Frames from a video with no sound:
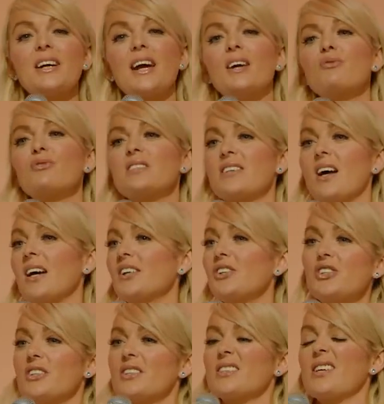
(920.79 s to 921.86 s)
Kate resigned,
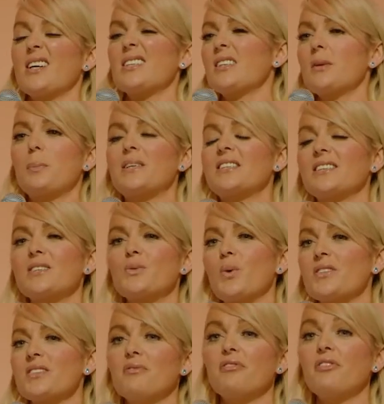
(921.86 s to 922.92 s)
she decided the business
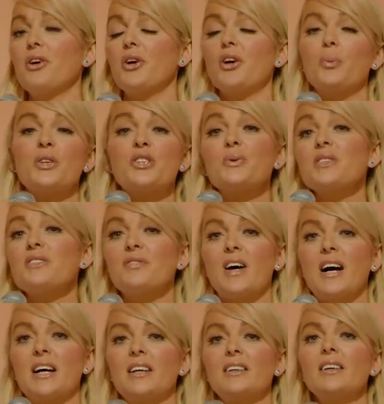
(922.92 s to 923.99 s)
wasn't for her, which was
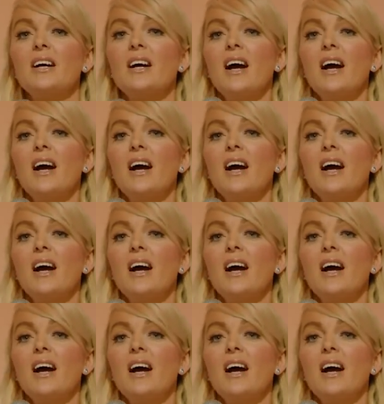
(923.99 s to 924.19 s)
fine.